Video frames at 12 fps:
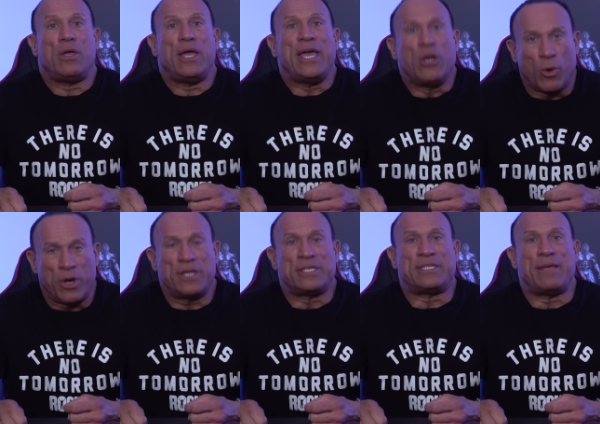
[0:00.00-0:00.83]
in
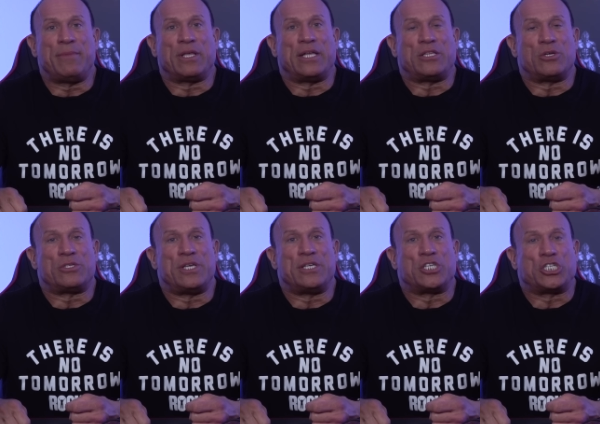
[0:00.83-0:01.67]
order to stimulate those
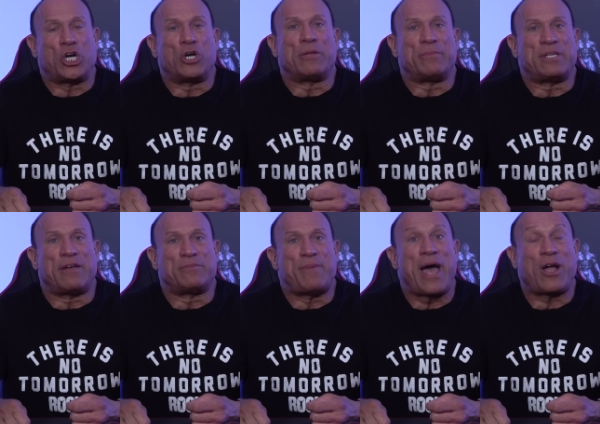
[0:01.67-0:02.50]
things to turn
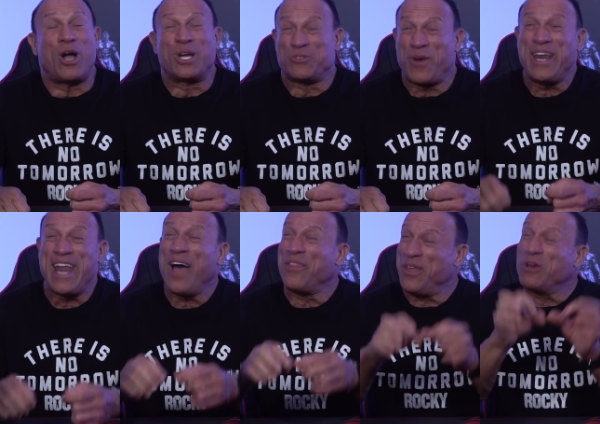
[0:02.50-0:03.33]
themselves back on. Because right
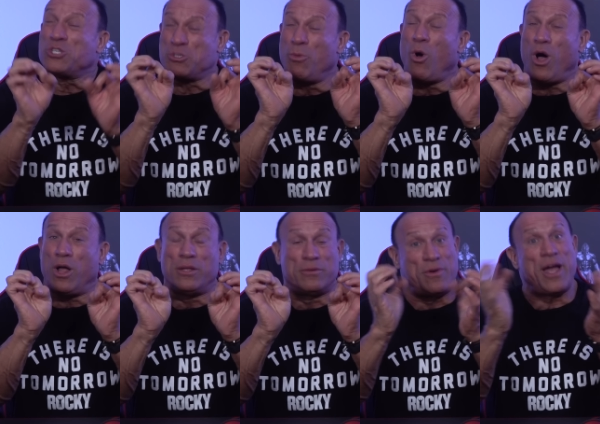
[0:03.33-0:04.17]
now they're
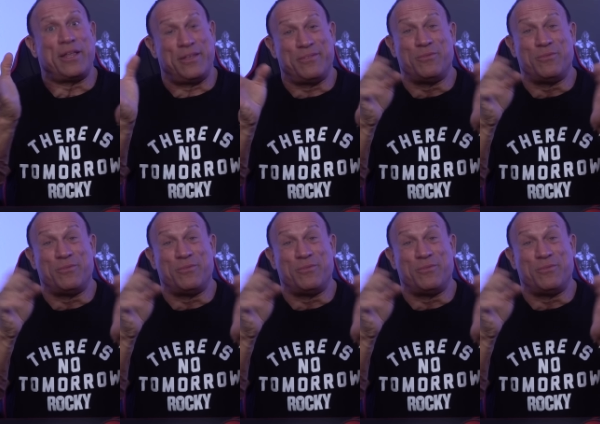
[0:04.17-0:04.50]
small, right?